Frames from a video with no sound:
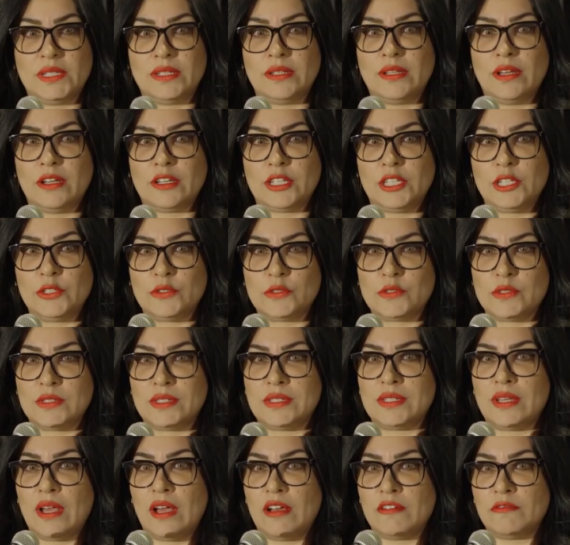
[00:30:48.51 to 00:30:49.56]
been
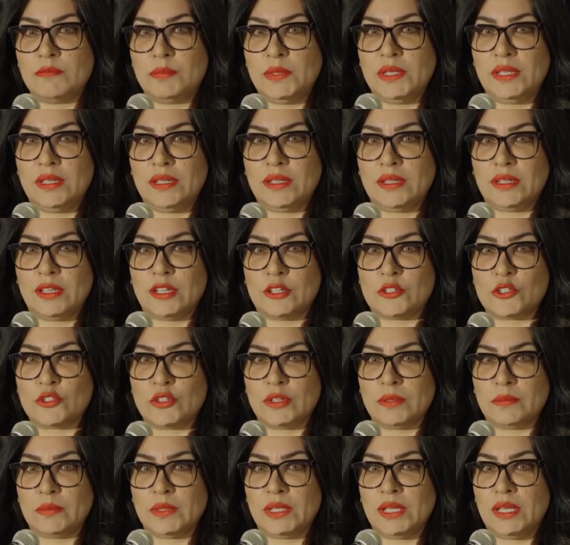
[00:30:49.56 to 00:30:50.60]
accused of being
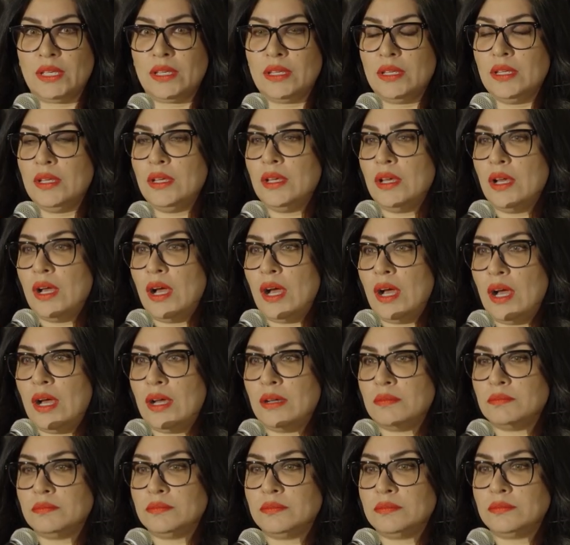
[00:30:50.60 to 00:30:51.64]
extremely
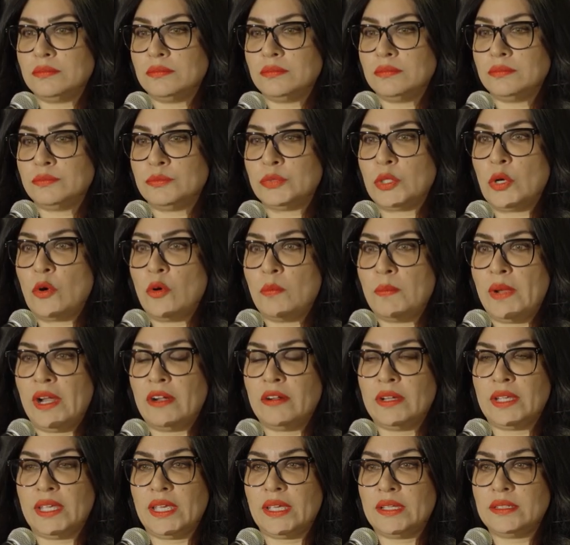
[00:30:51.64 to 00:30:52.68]

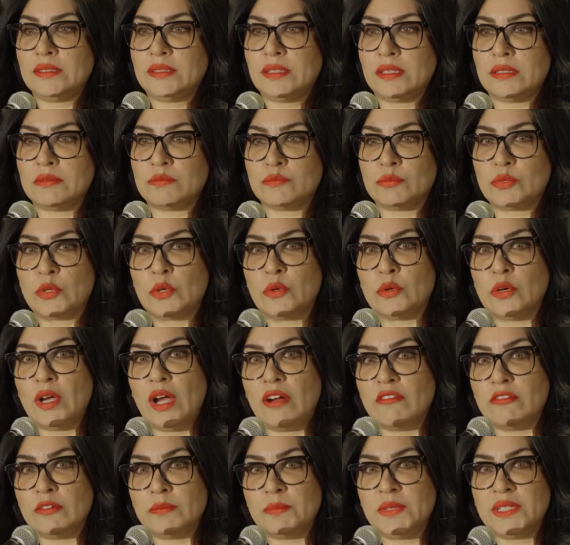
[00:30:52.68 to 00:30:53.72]
pro-American and
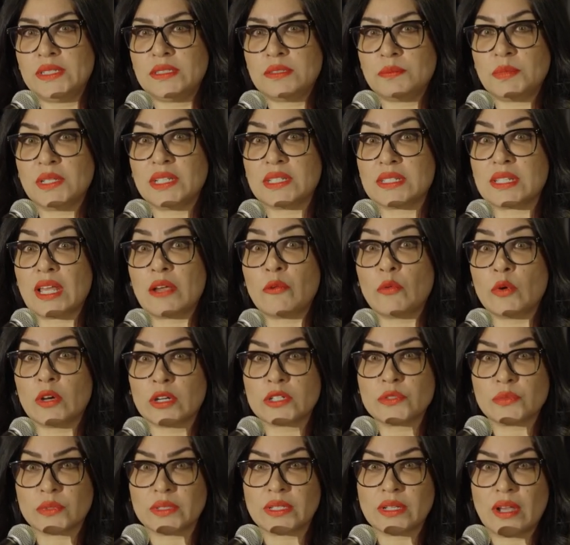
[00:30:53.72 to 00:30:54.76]
pro-government because I
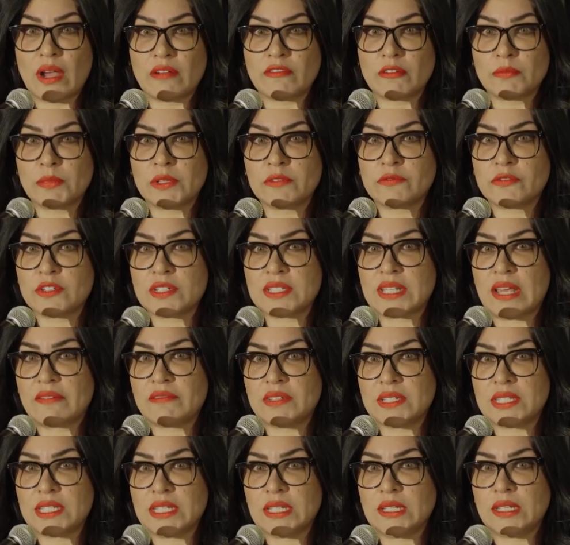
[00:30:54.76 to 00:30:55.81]
worked with the government for
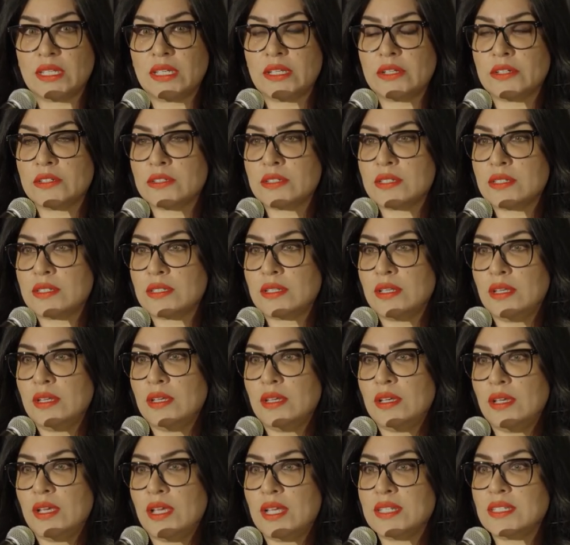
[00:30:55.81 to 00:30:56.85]
17 years.
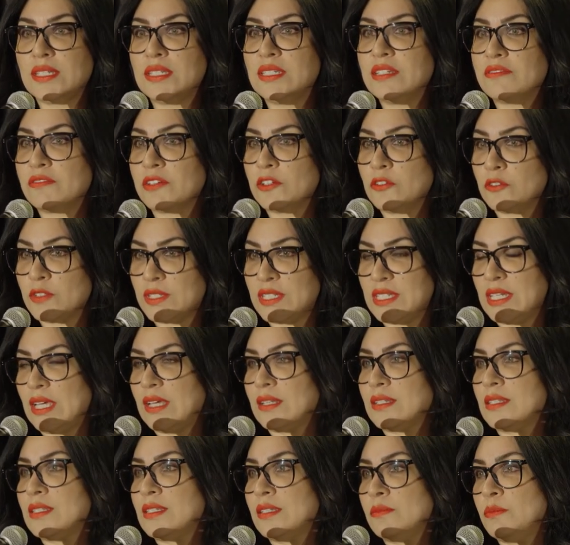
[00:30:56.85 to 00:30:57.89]
It's a difficult
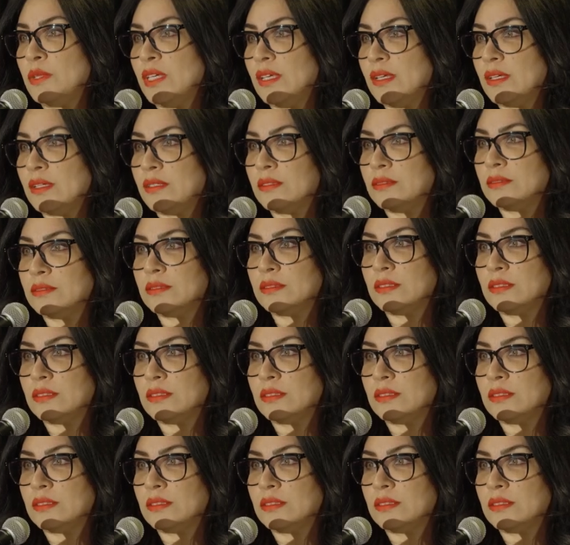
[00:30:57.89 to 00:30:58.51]
stance to be in.